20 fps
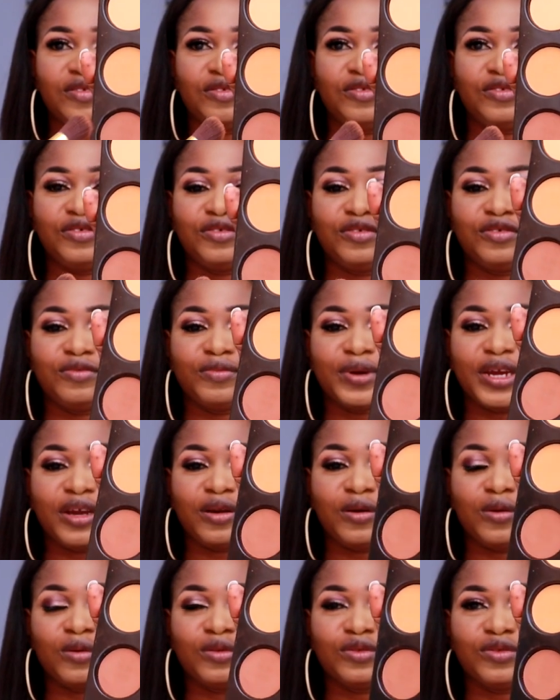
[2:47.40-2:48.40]
to do my
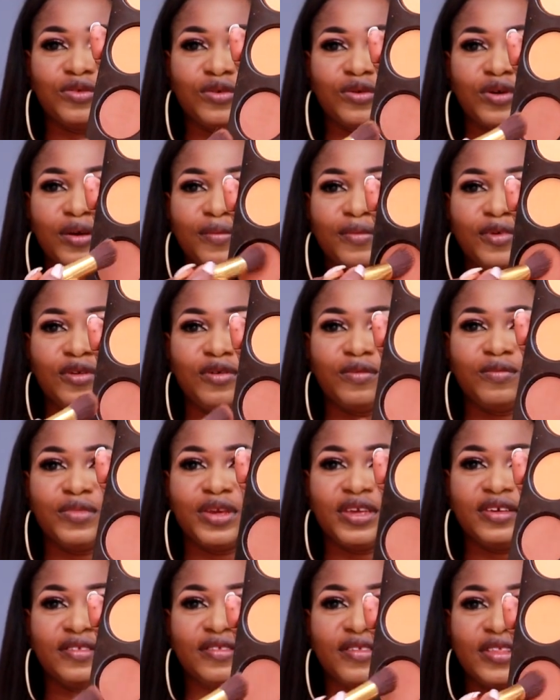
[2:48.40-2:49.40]
contour. I'm gonna
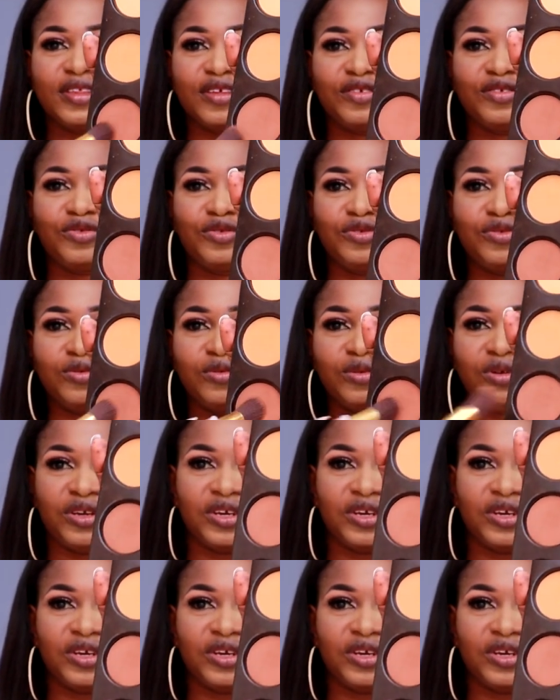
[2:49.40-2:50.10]
mix these two